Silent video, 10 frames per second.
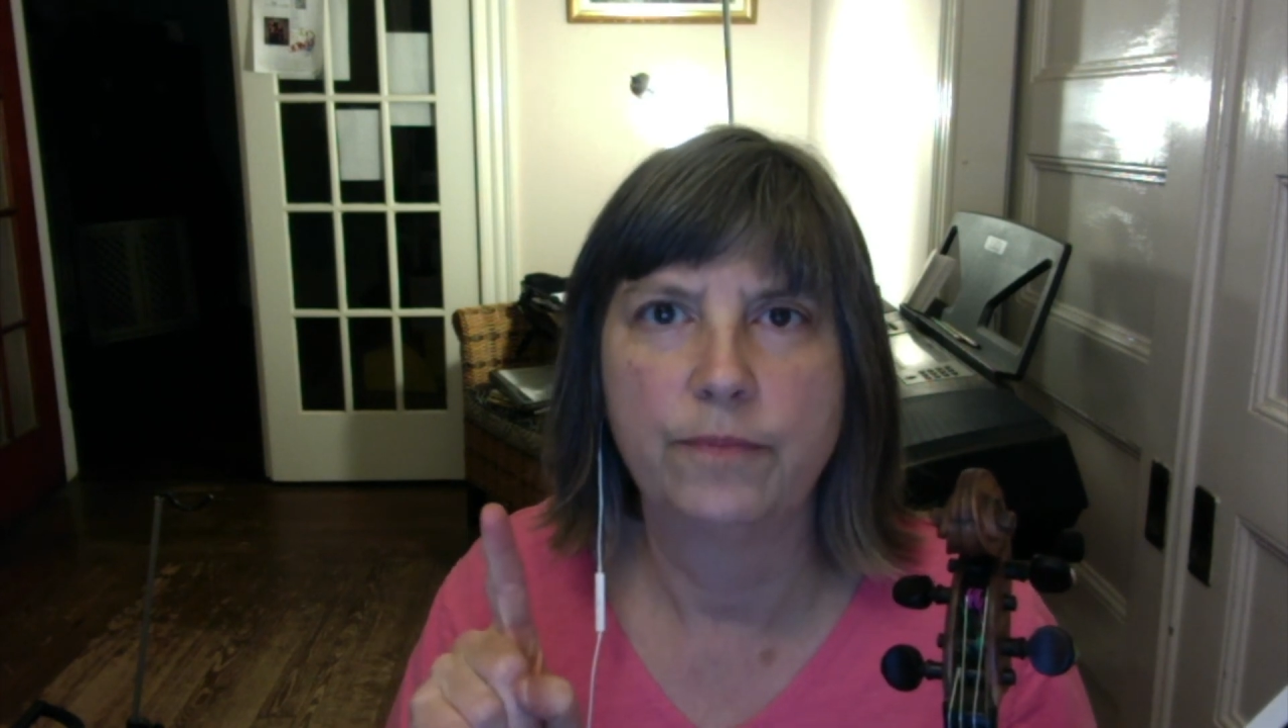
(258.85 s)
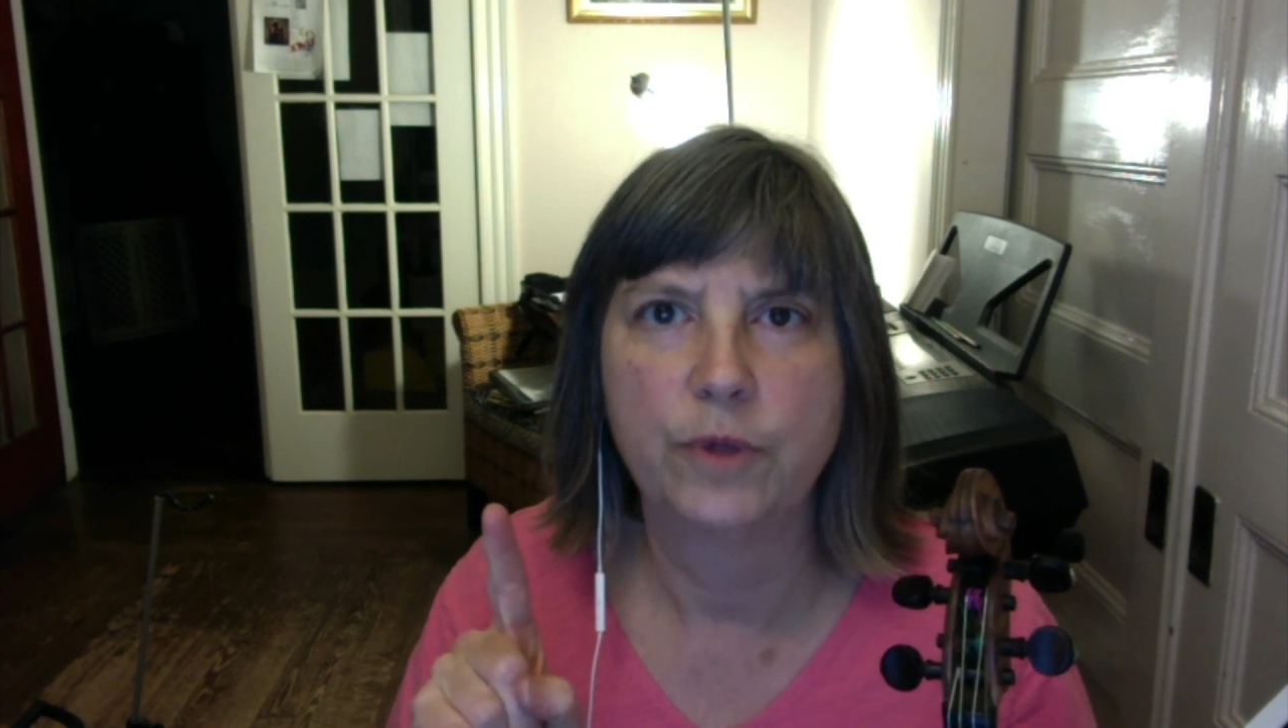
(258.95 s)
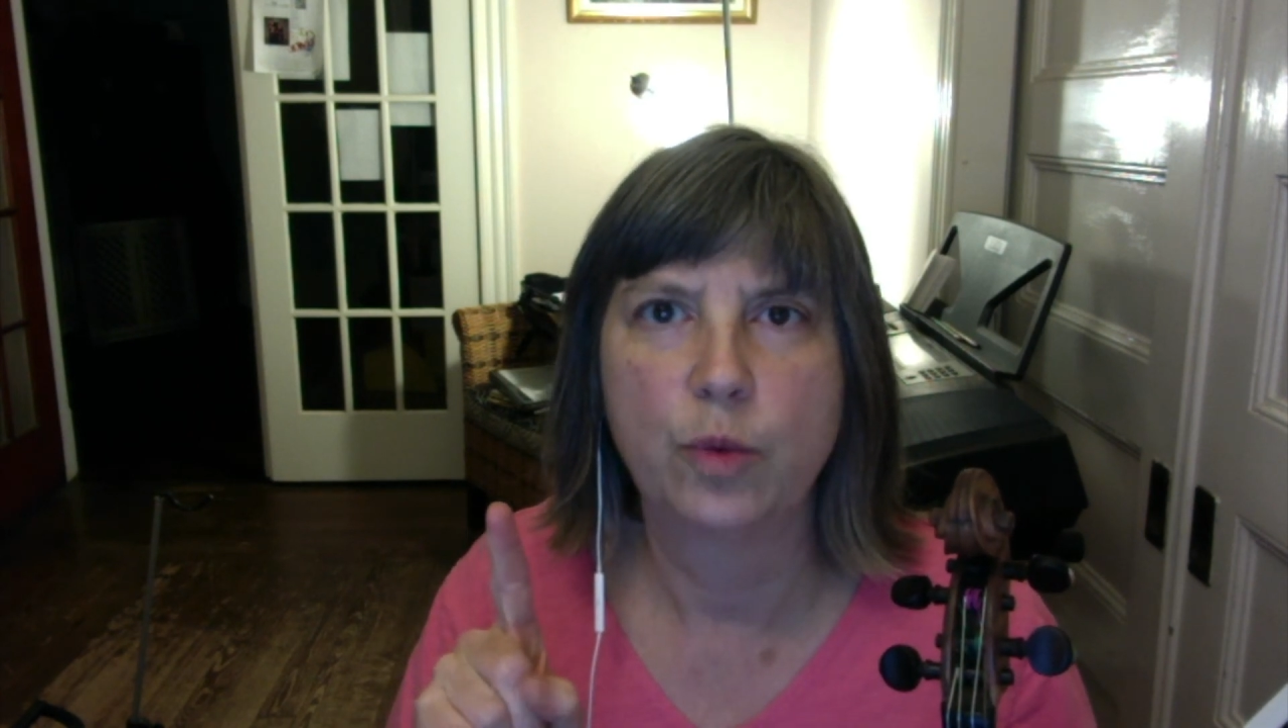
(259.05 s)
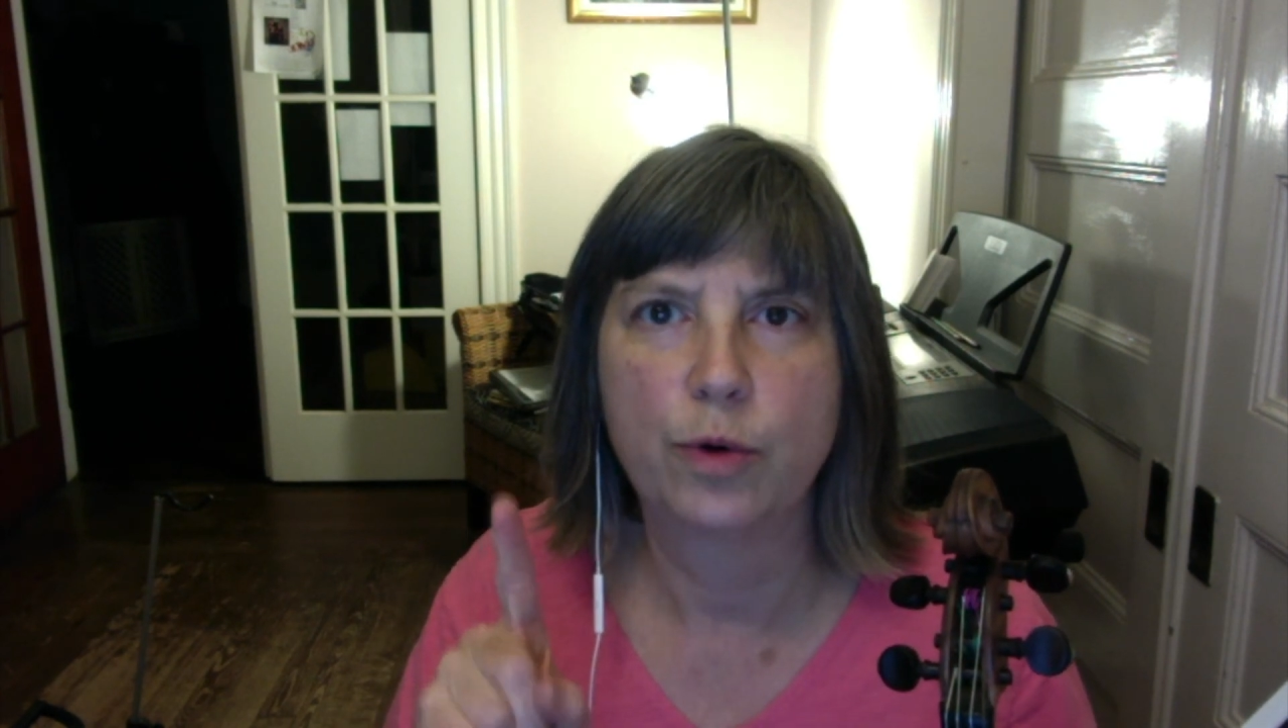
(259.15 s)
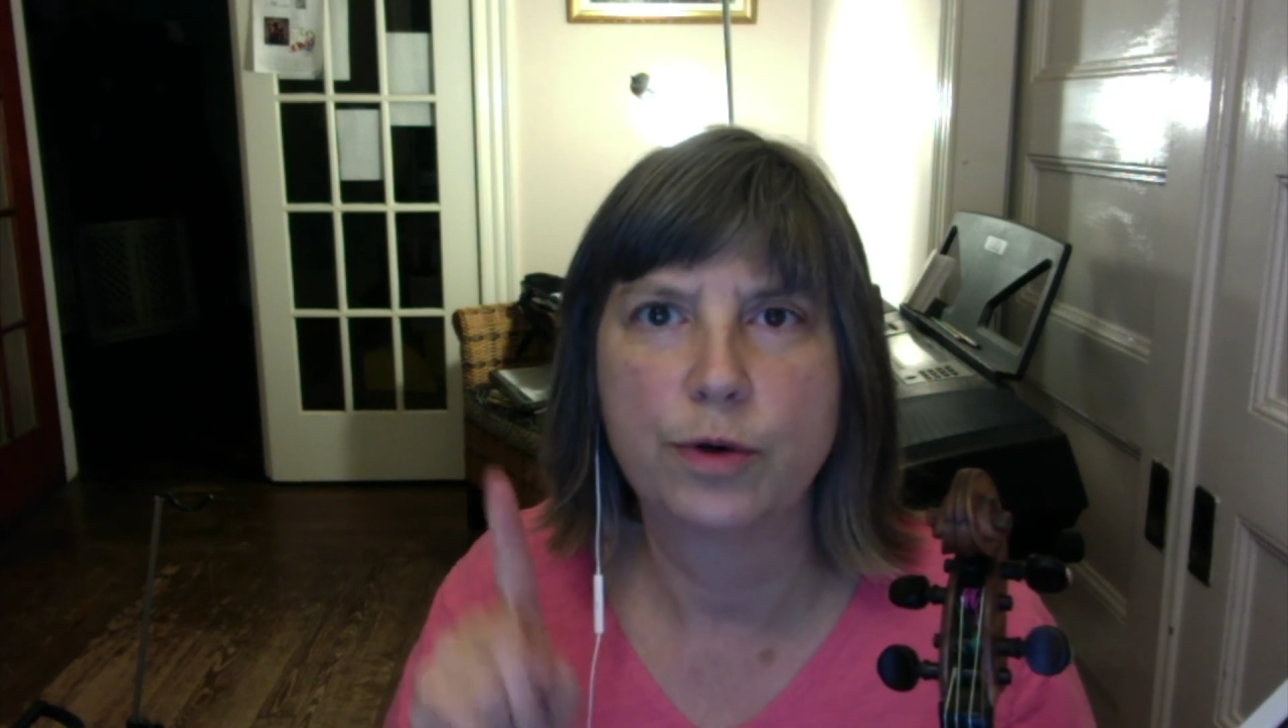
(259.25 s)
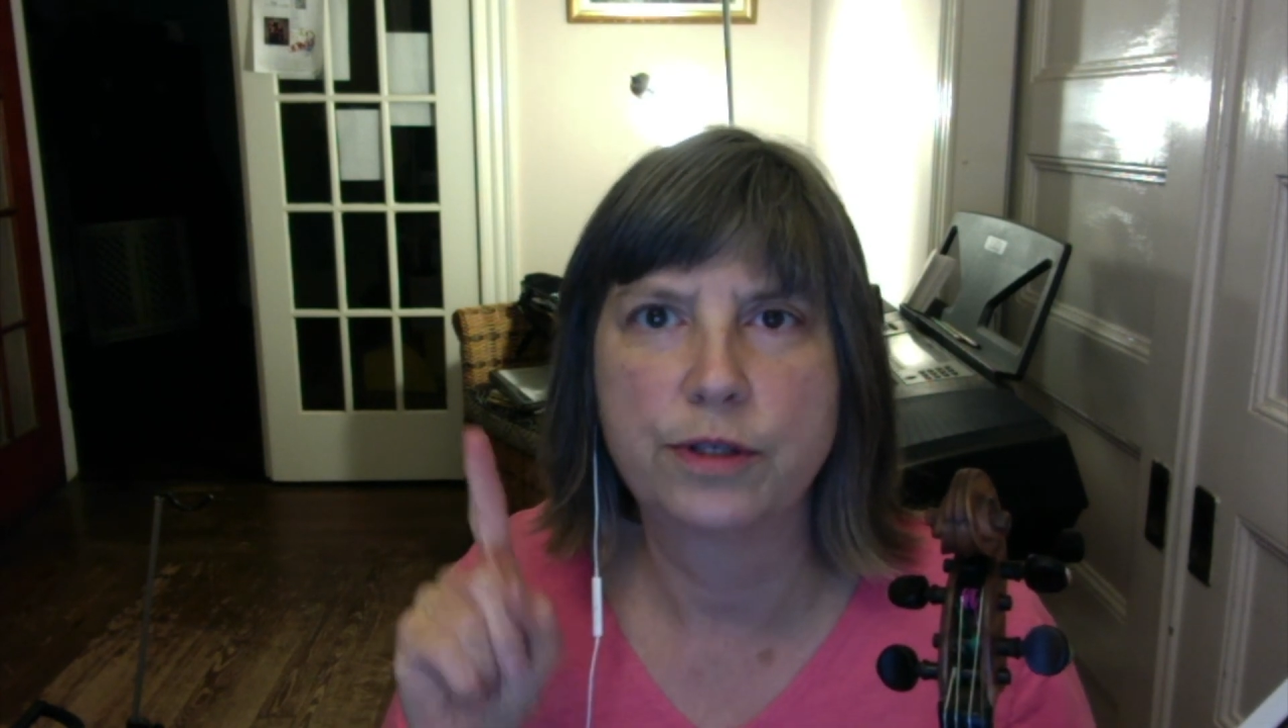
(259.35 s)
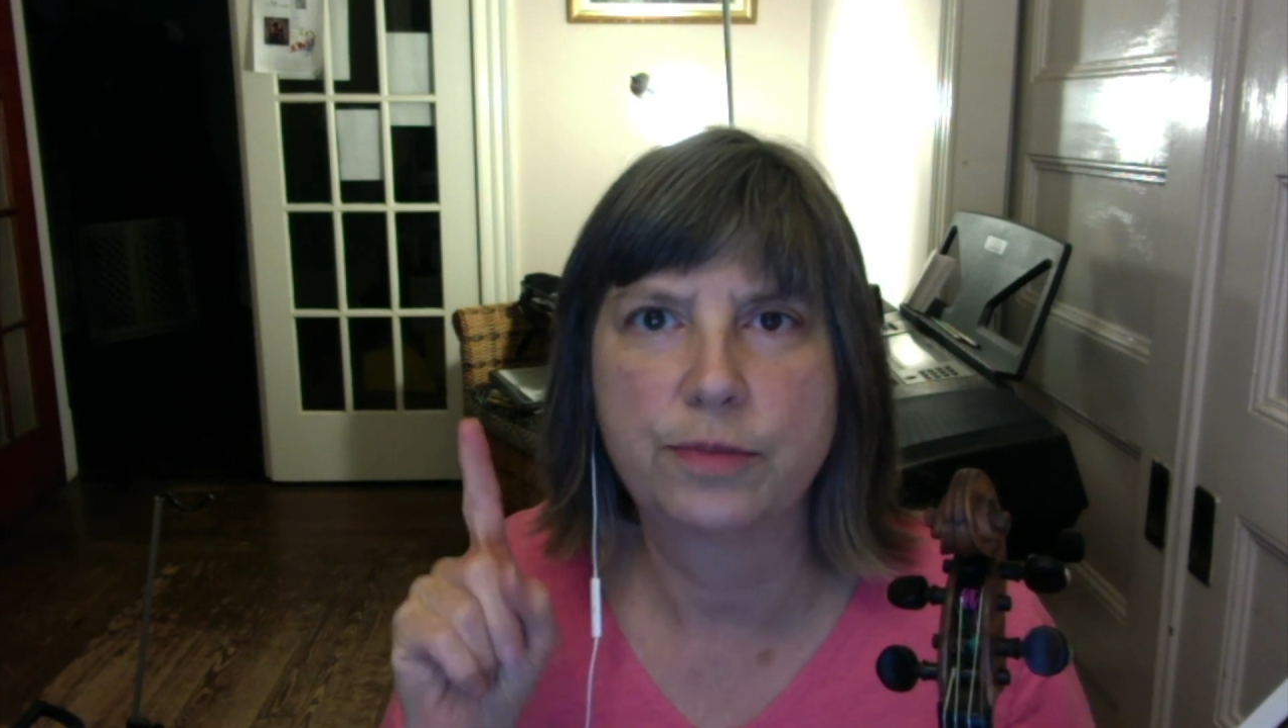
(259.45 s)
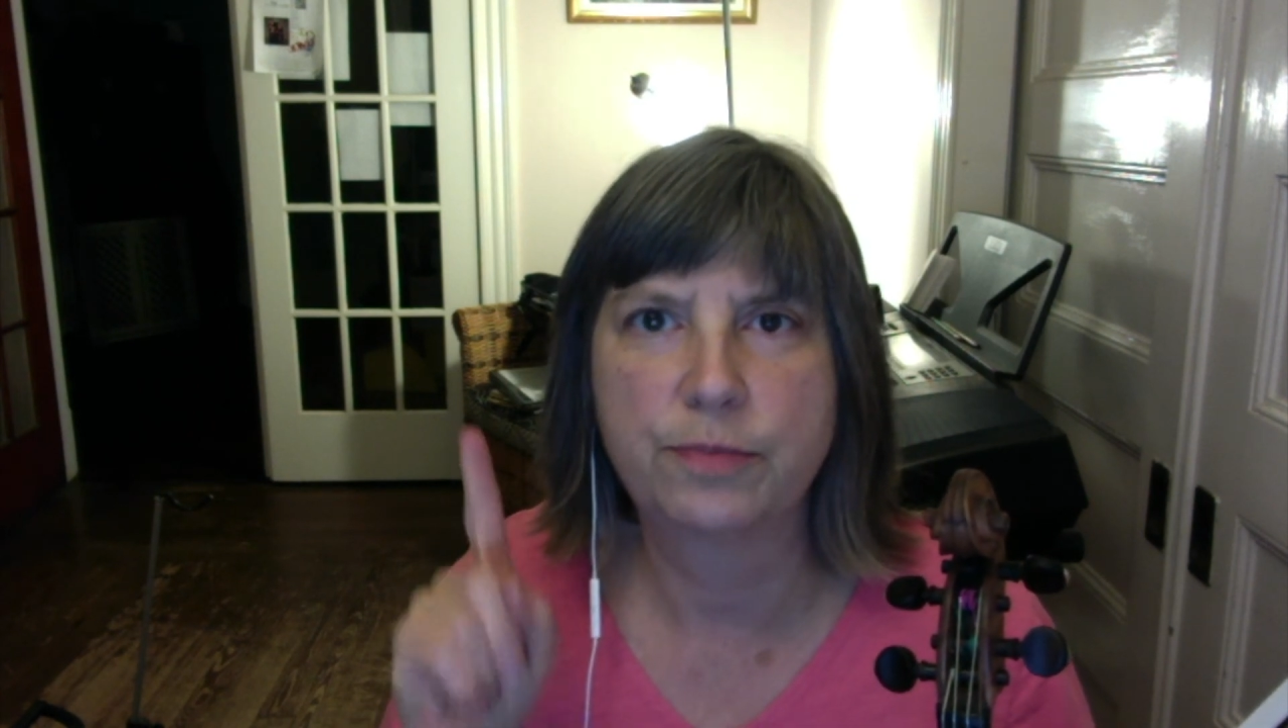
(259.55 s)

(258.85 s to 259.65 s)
words